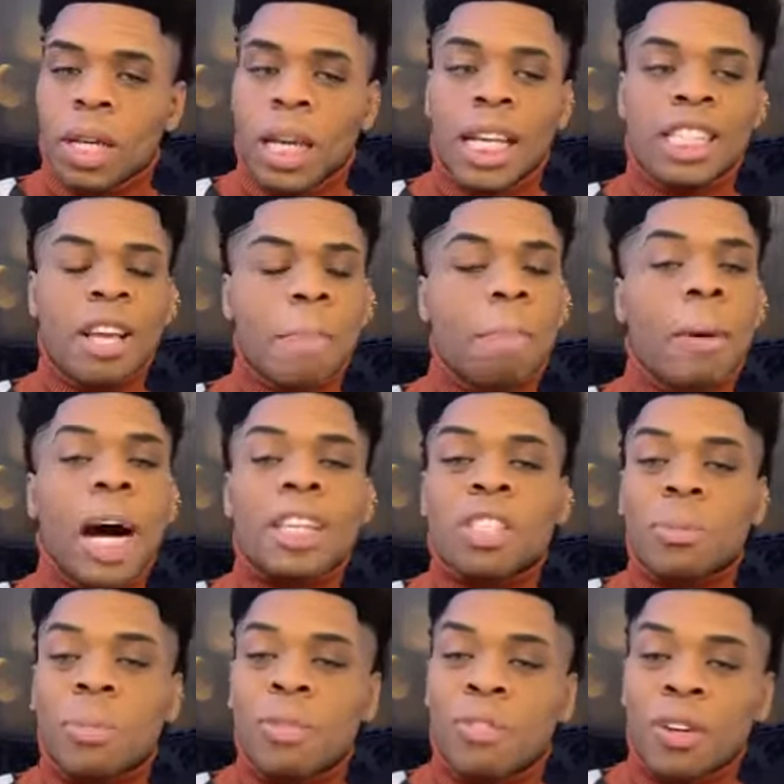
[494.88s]
It's
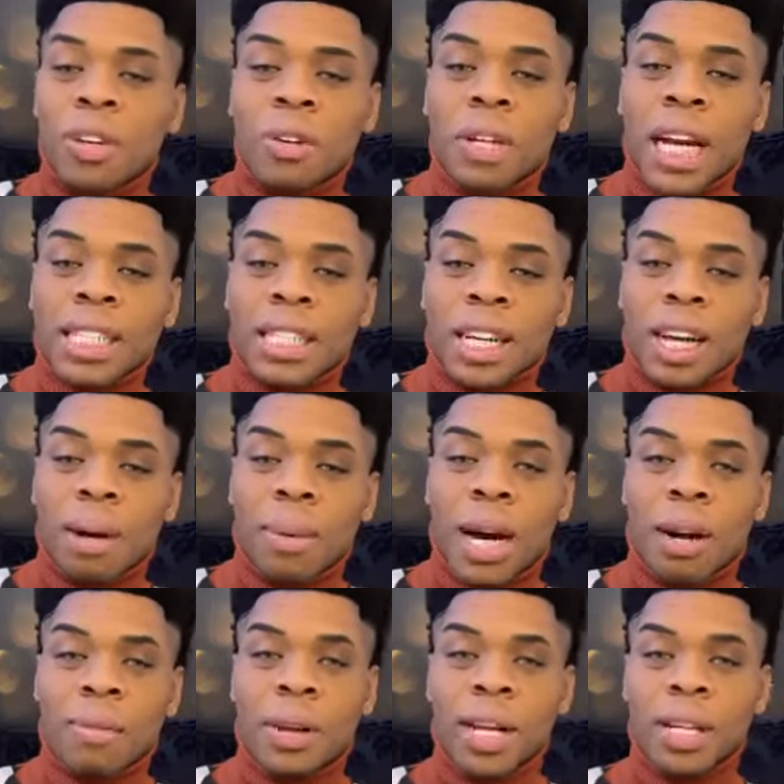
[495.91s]
impossible for you not to come
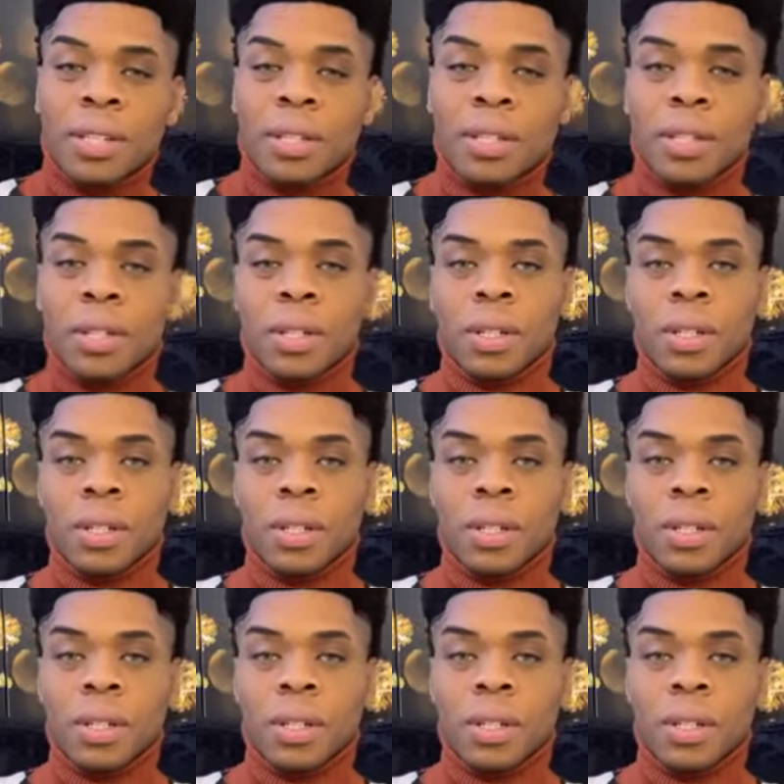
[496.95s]
out rich.